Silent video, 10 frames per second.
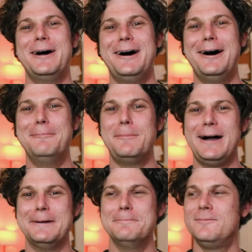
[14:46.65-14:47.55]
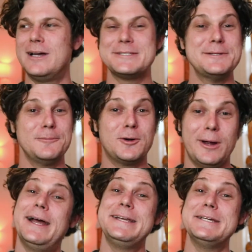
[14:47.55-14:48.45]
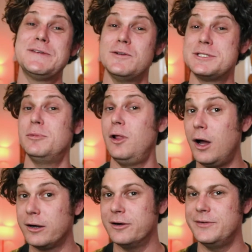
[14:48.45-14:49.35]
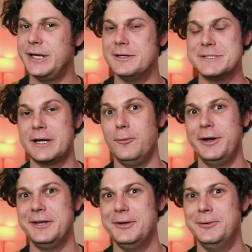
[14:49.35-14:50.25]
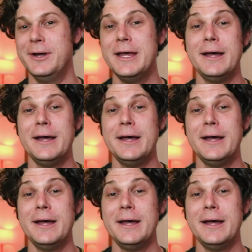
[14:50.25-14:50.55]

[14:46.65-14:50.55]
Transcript: I've got some great ideas for some longer videos that I want to do